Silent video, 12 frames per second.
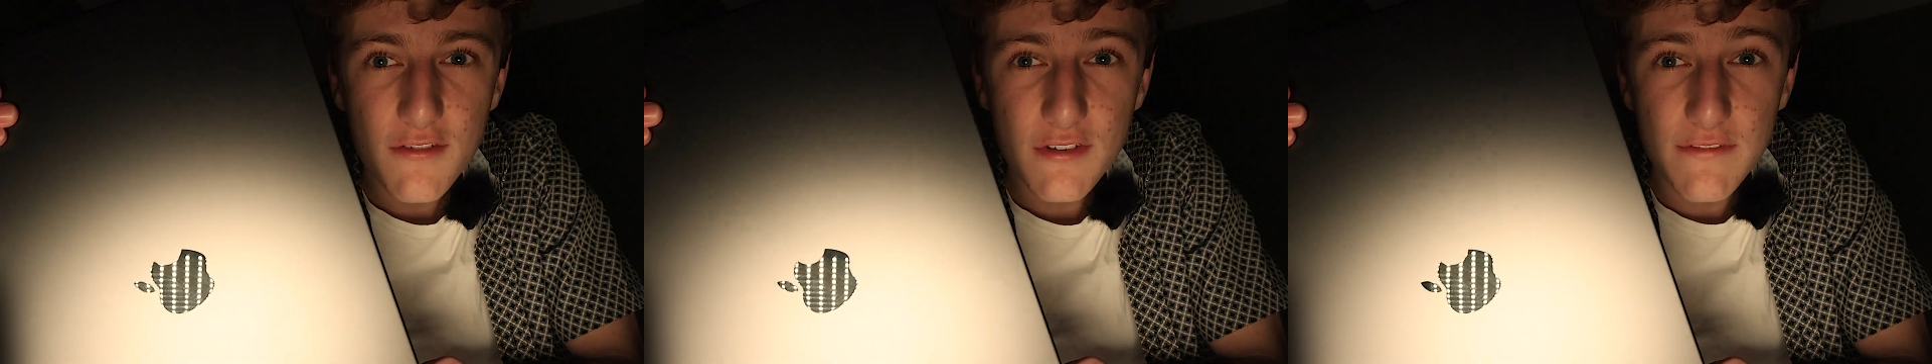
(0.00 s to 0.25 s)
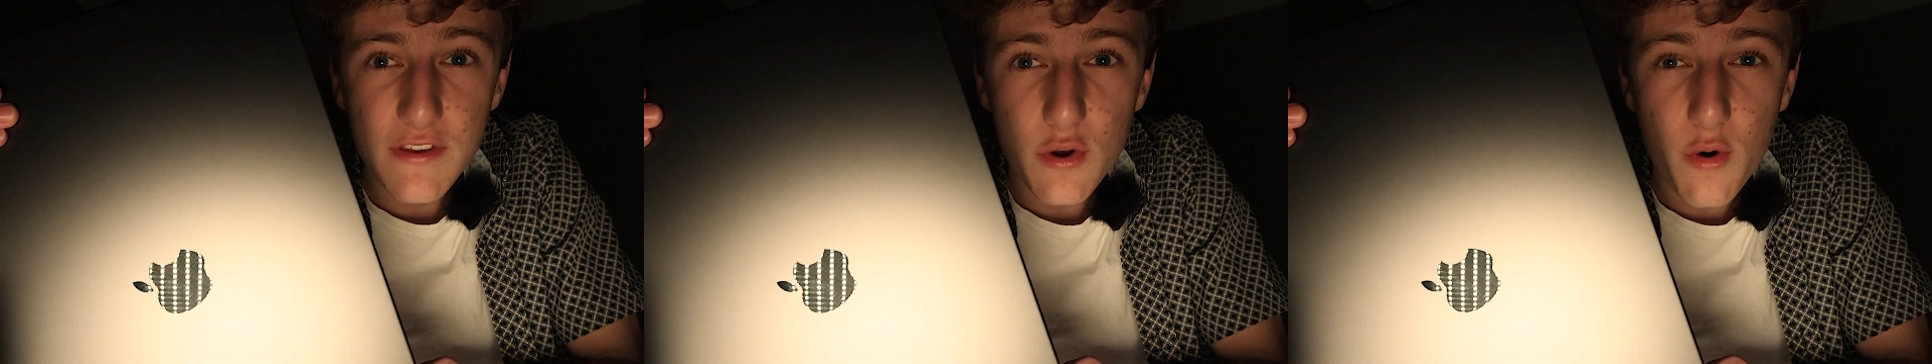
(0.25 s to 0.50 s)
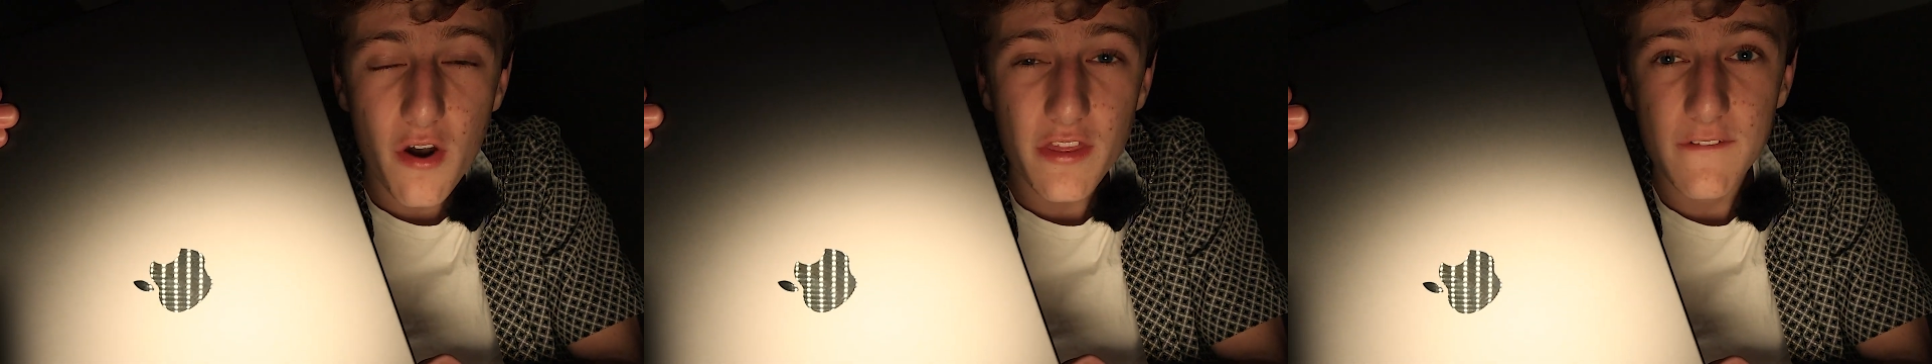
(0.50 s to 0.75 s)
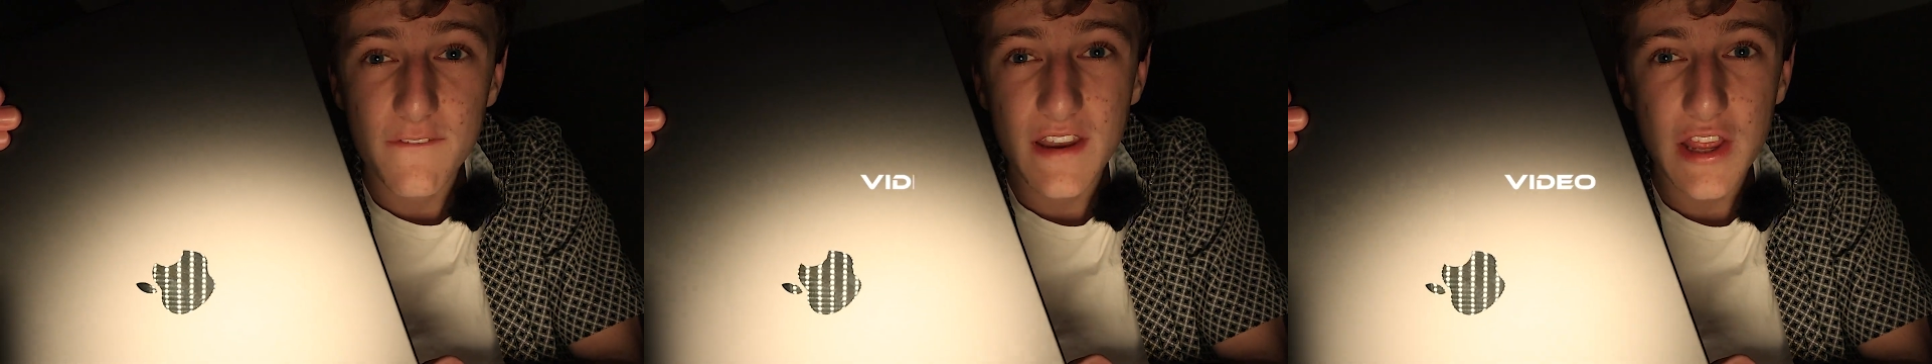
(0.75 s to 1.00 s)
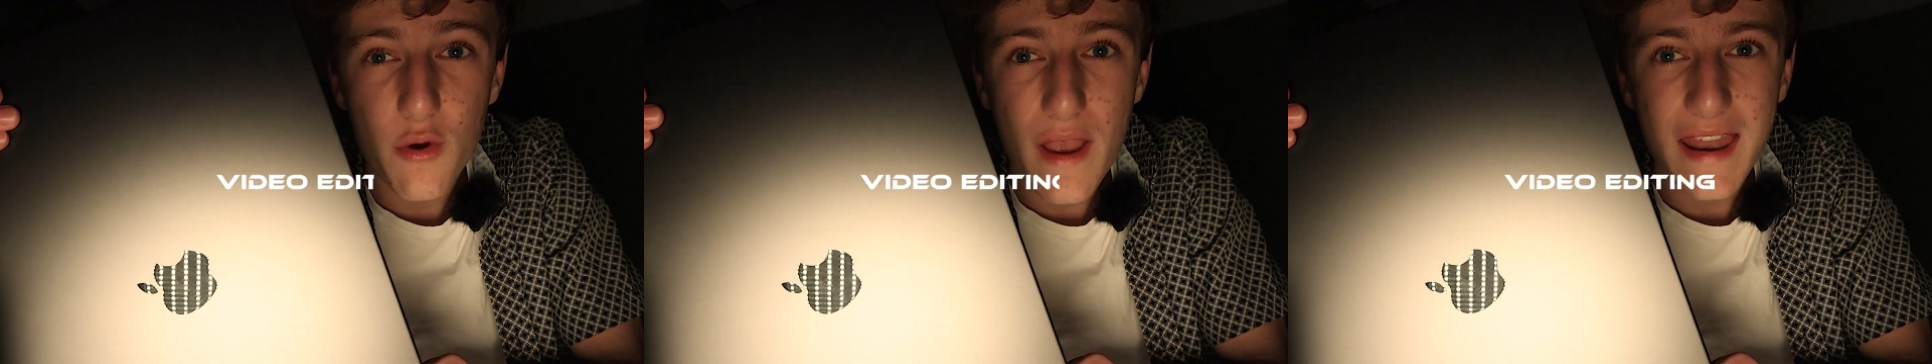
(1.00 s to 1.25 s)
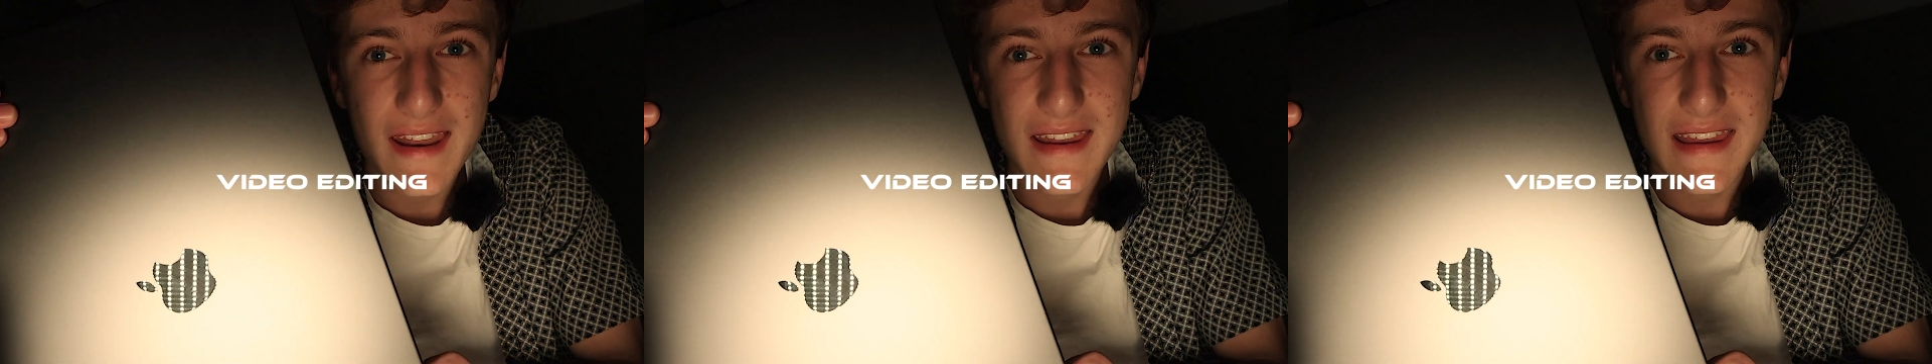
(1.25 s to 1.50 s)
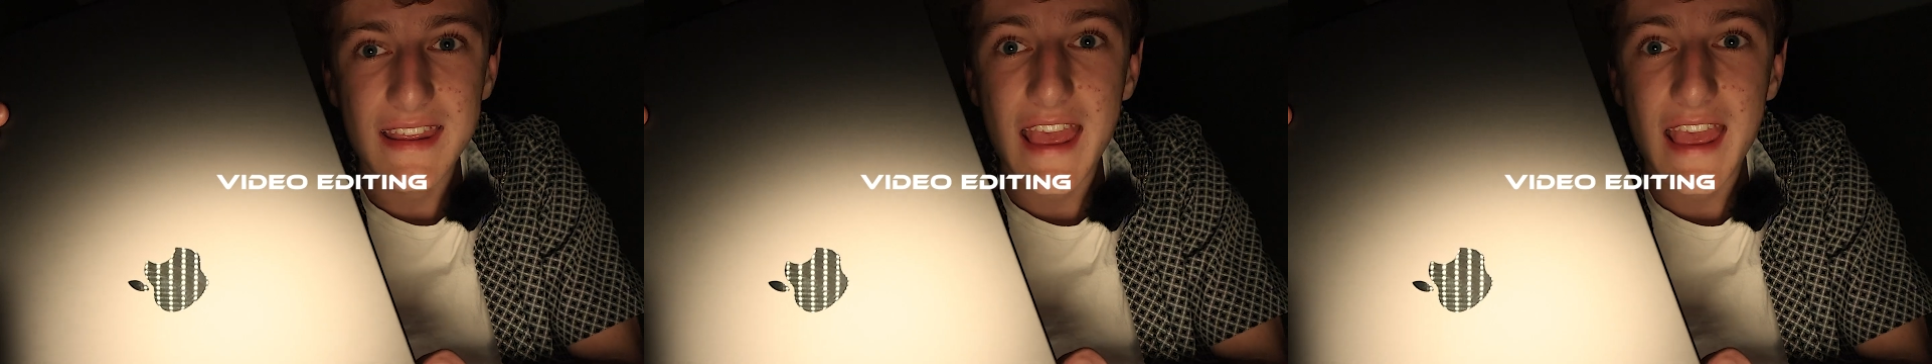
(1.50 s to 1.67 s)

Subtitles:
review on the video editing